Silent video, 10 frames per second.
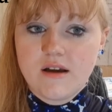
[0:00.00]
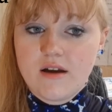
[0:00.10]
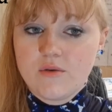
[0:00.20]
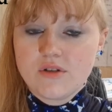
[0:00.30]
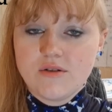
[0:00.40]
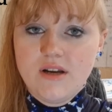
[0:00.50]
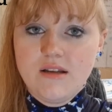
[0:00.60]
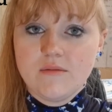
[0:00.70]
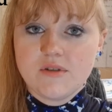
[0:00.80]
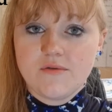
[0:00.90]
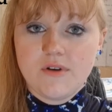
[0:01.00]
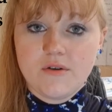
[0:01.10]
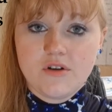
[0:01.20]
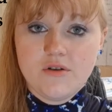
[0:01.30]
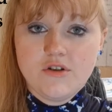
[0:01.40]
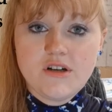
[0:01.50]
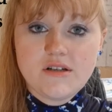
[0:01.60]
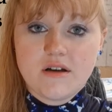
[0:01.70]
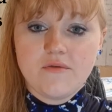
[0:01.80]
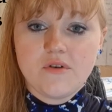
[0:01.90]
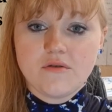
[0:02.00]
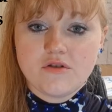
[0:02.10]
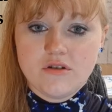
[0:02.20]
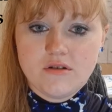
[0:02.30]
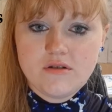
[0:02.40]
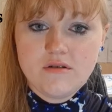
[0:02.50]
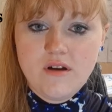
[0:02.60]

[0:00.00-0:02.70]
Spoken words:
can also lead them to feel hugely self-conscious.